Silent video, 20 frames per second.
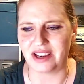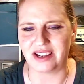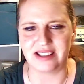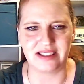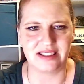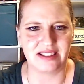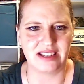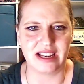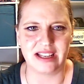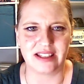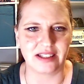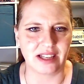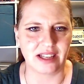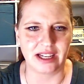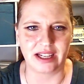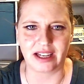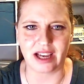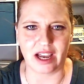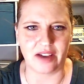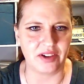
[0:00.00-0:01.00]
It's it's
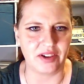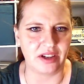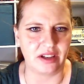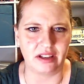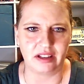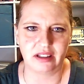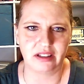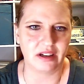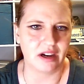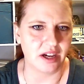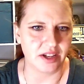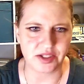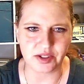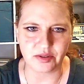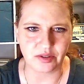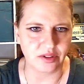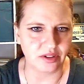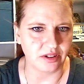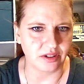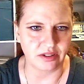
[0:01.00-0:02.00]
like having high
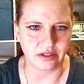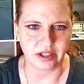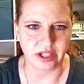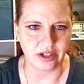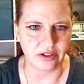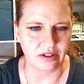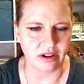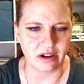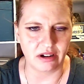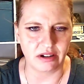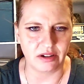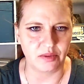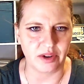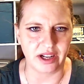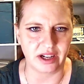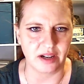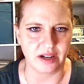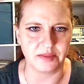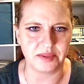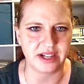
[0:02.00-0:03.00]
school or kindergarten when it
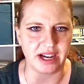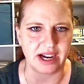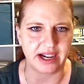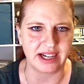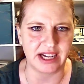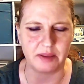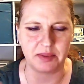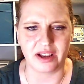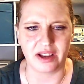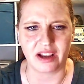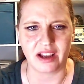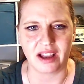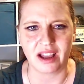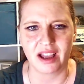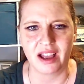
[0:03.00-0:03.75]
comes to academia.